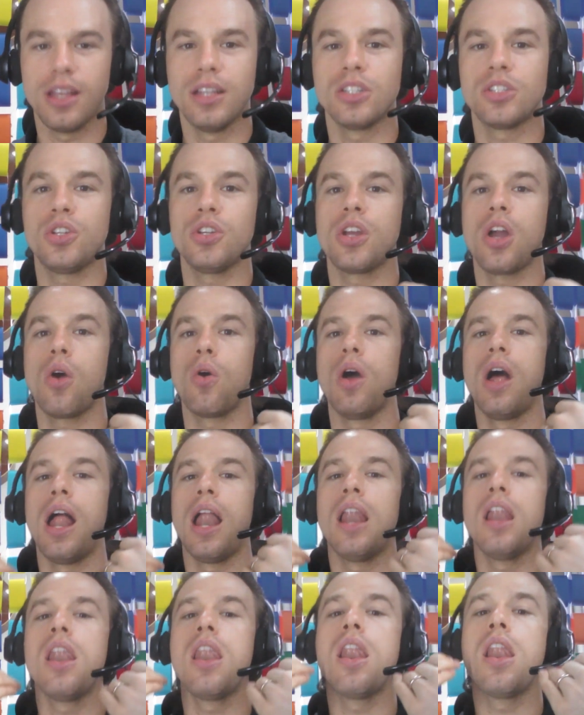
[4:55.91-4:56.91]
So you go
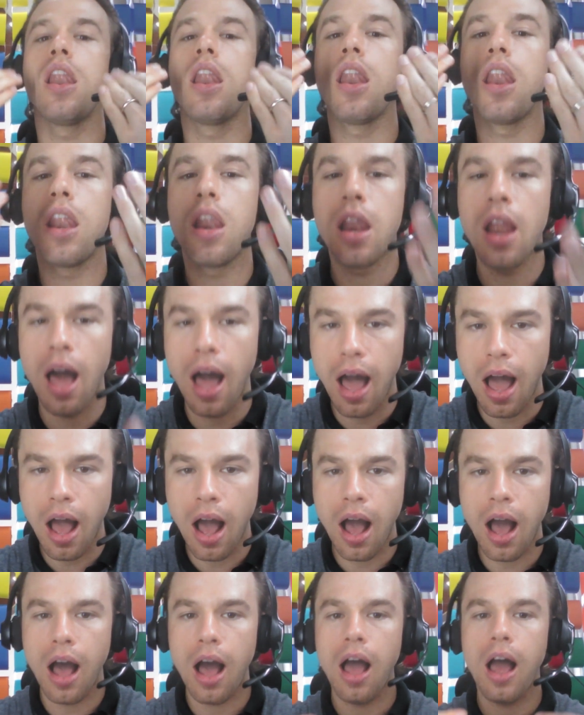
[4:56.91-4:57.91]

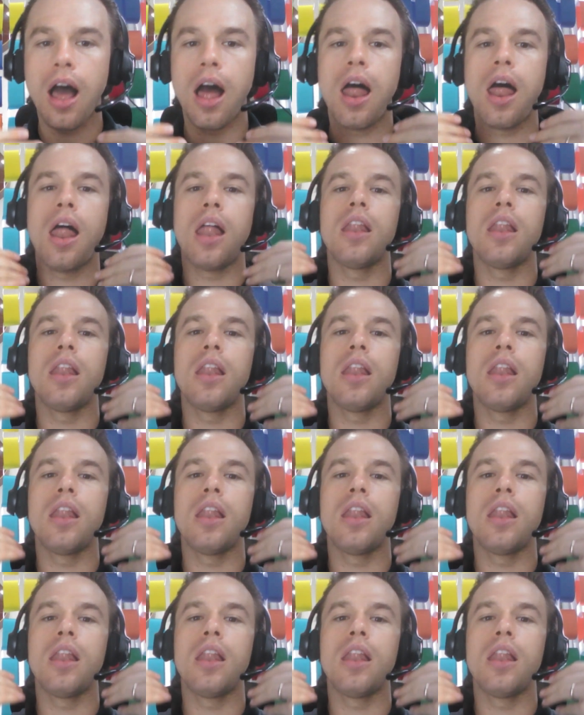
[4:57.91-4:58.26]
la,